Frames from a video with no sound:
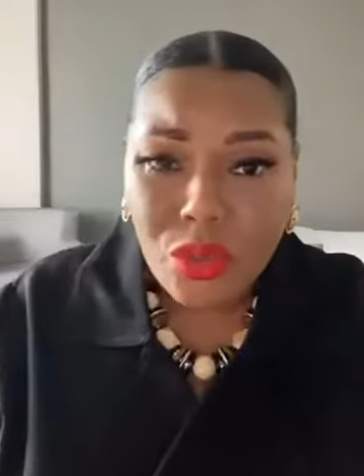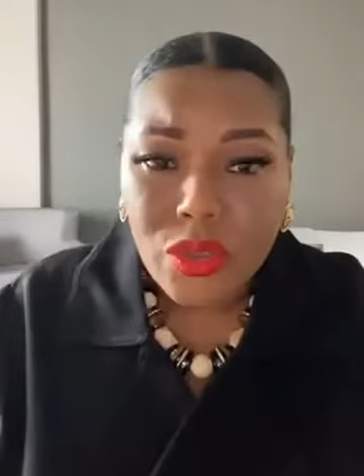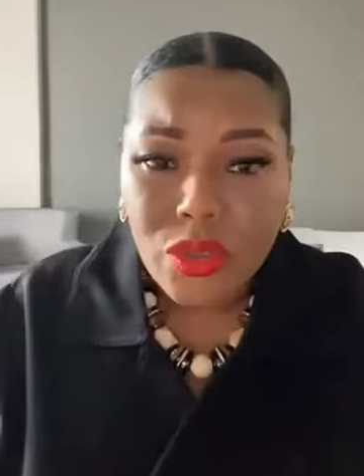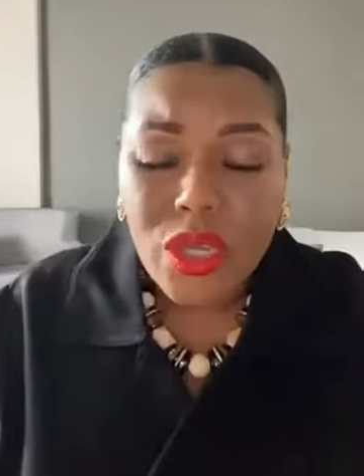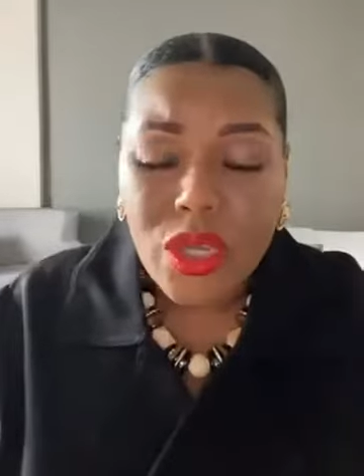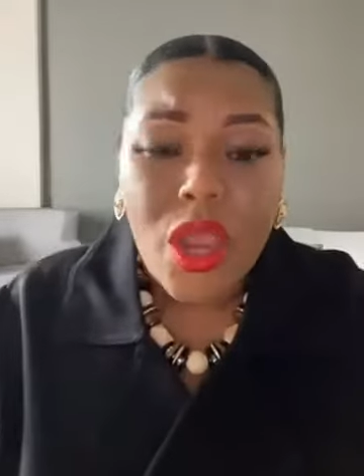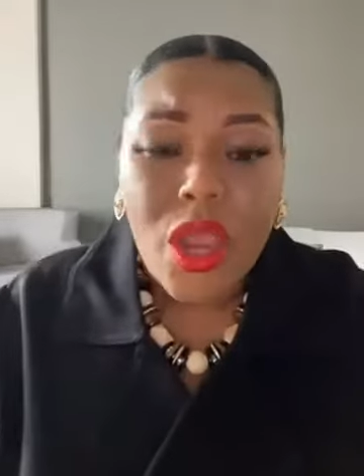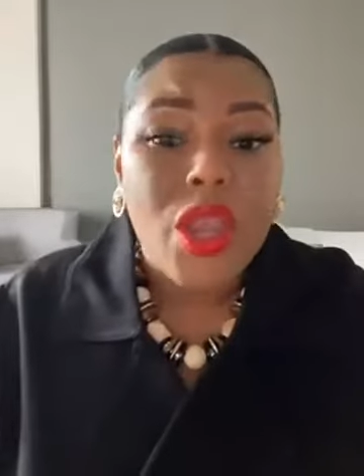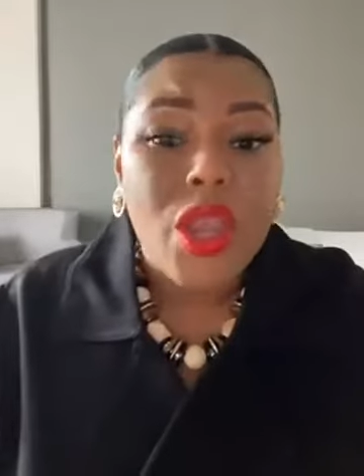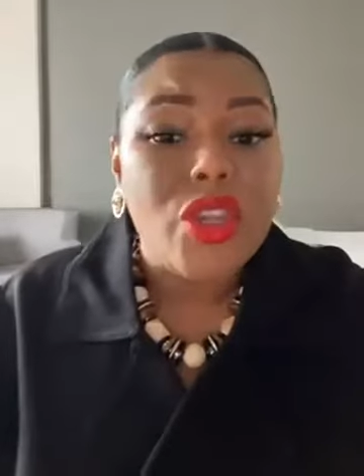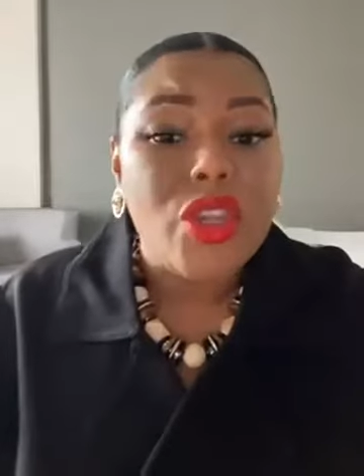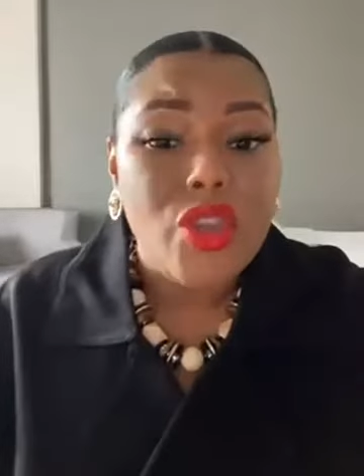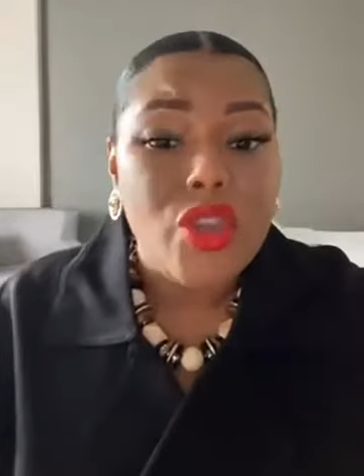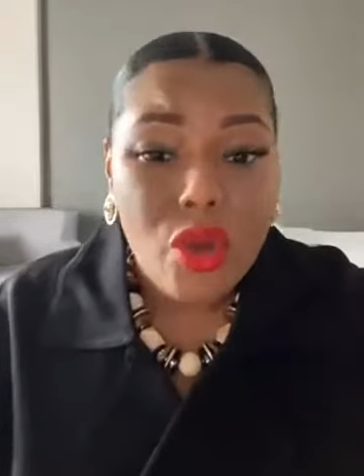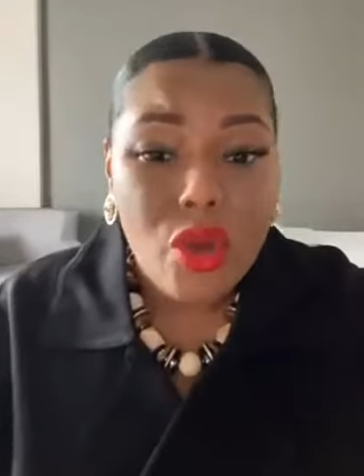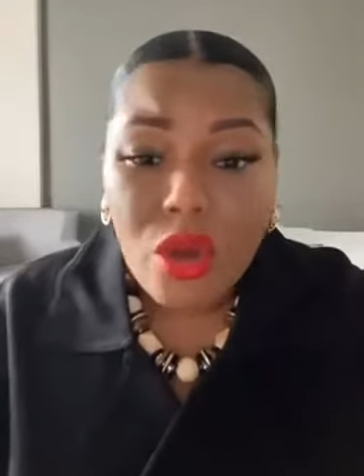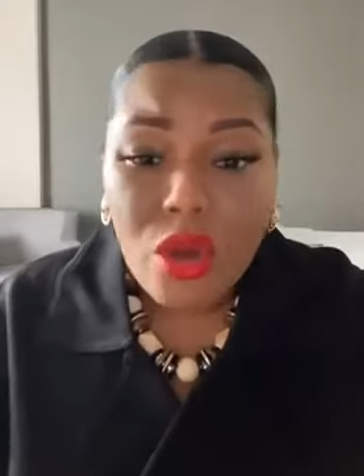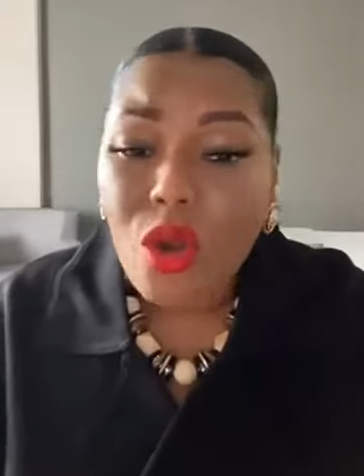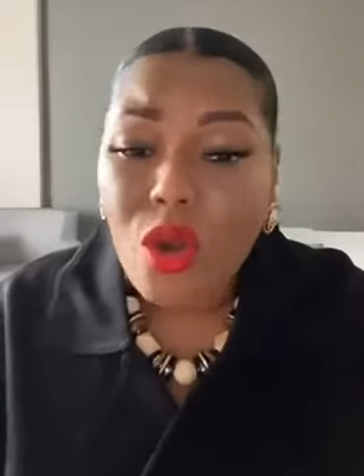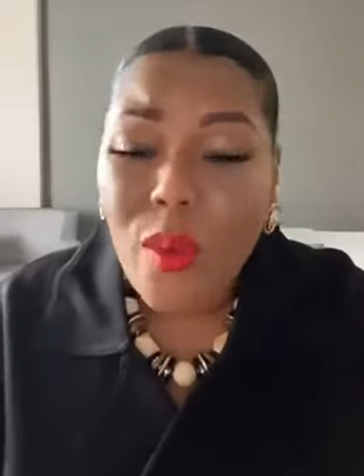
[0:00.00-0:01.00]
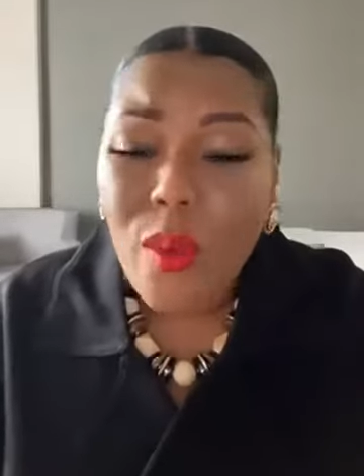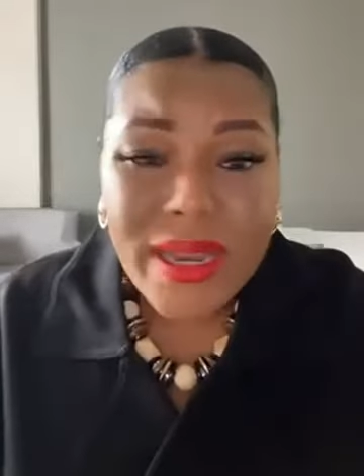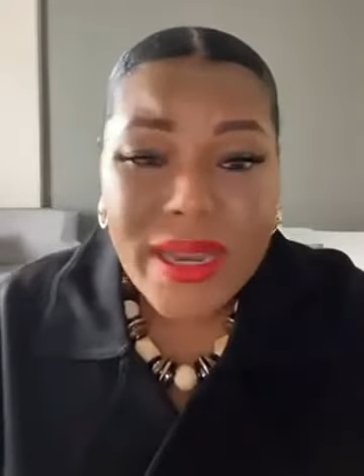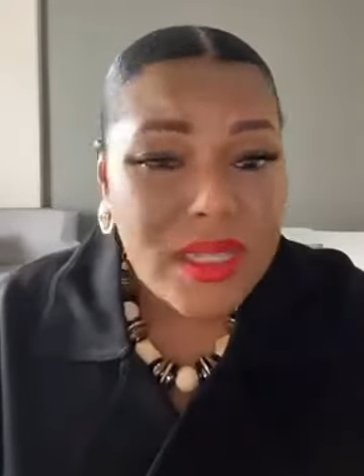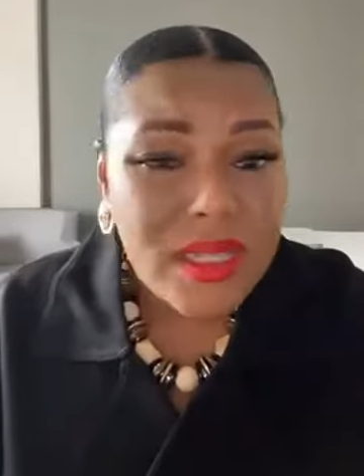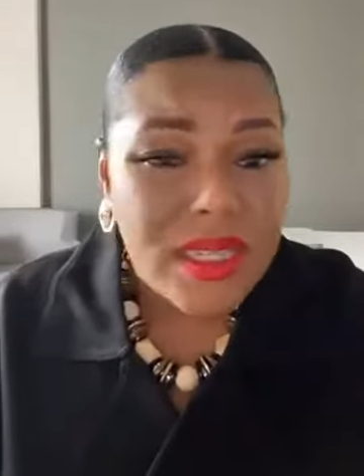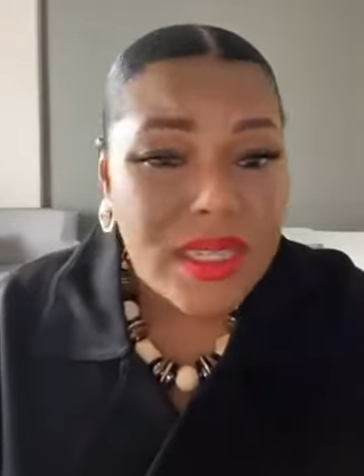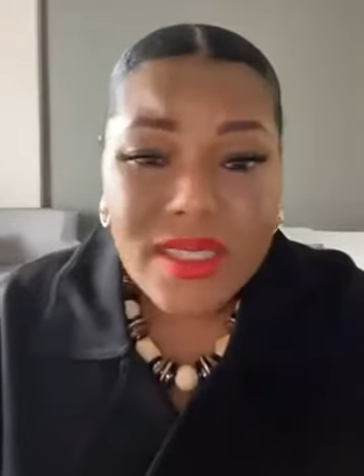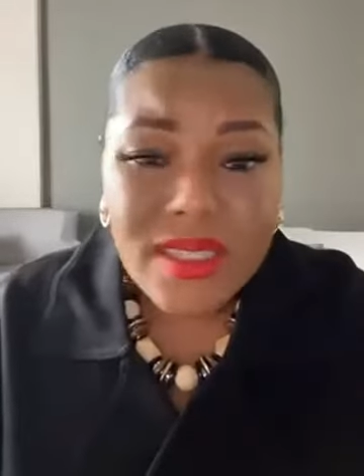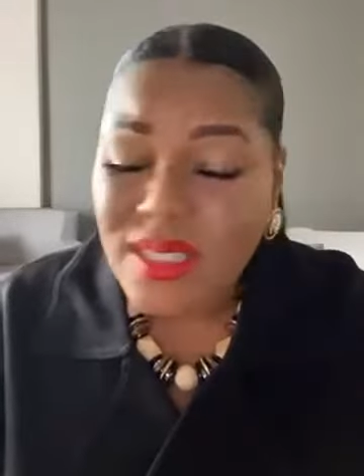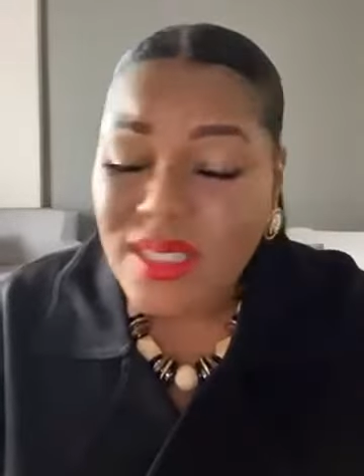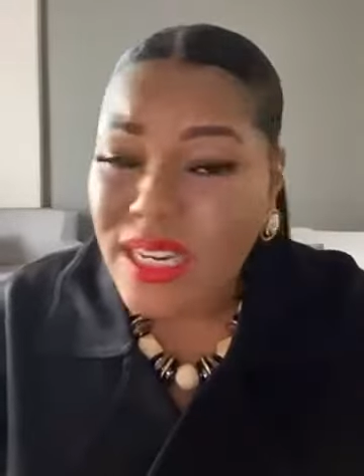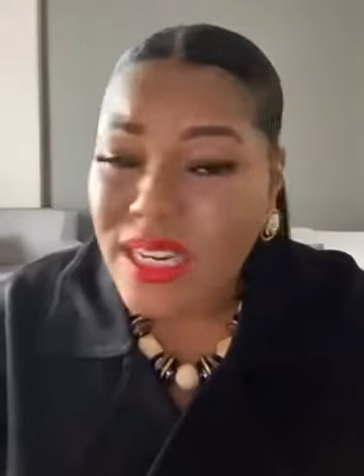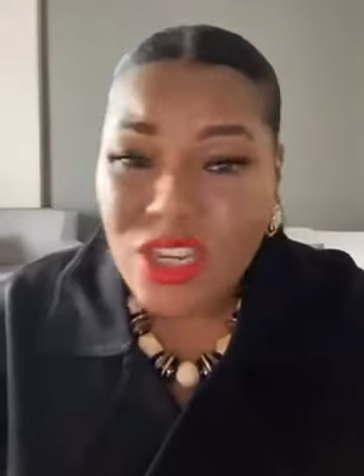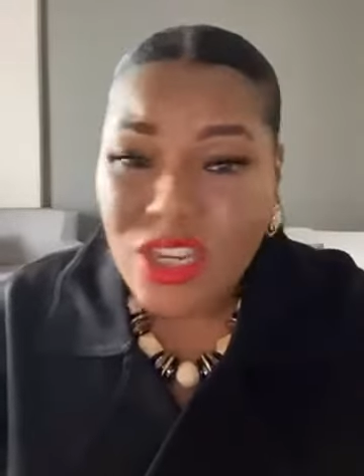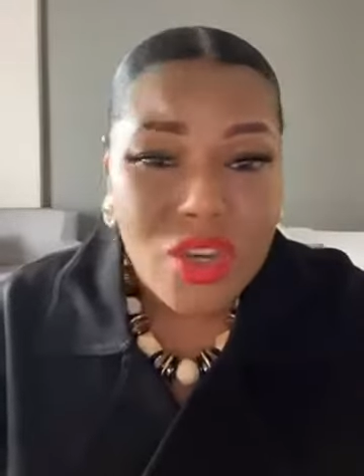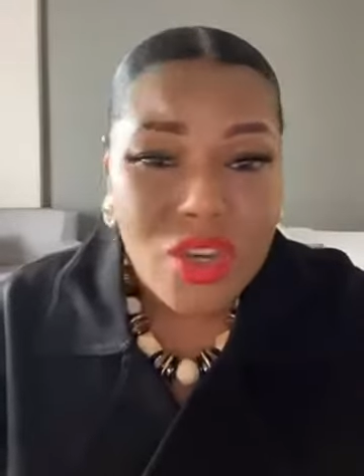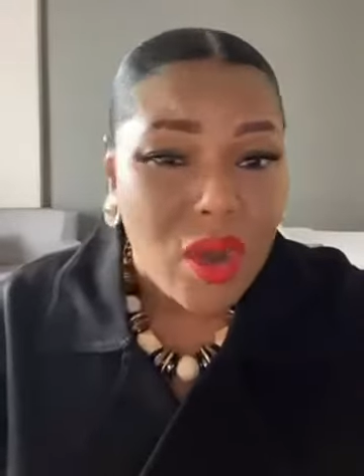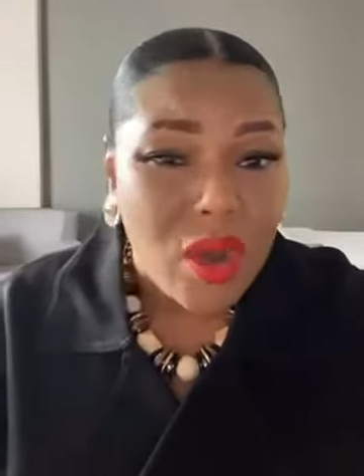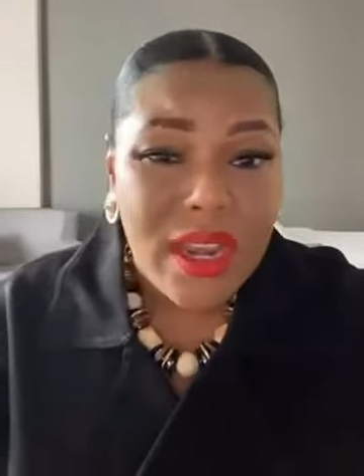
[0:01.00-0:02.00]
you're going to see your
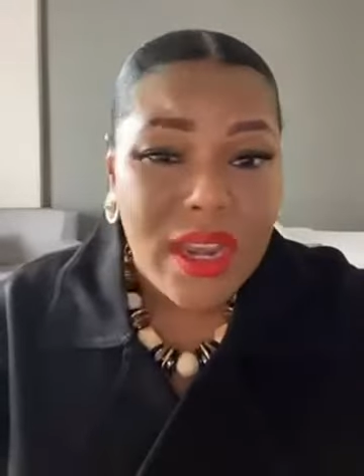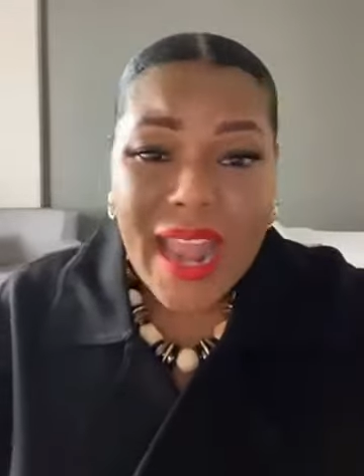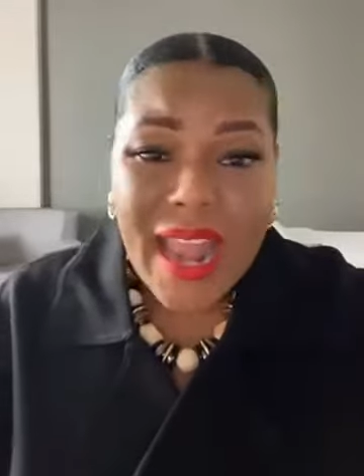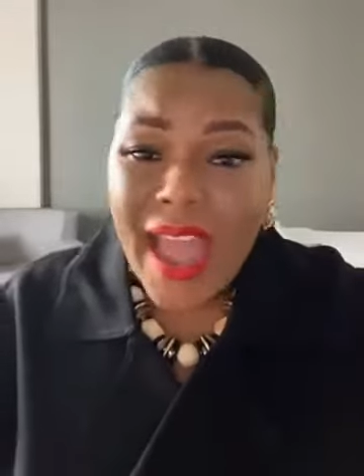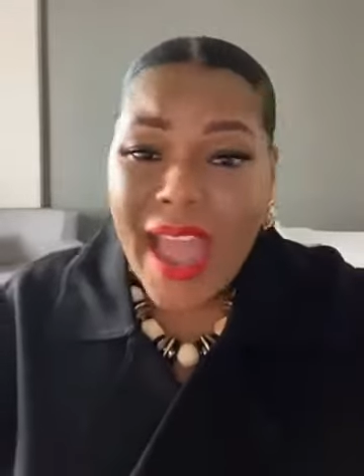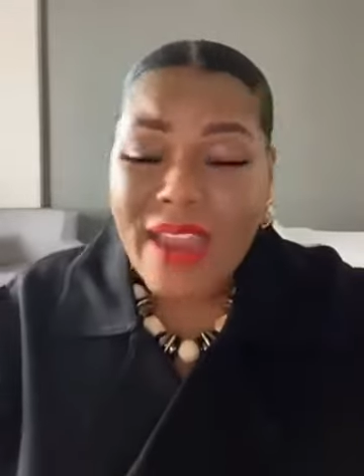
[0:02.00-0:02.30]
life,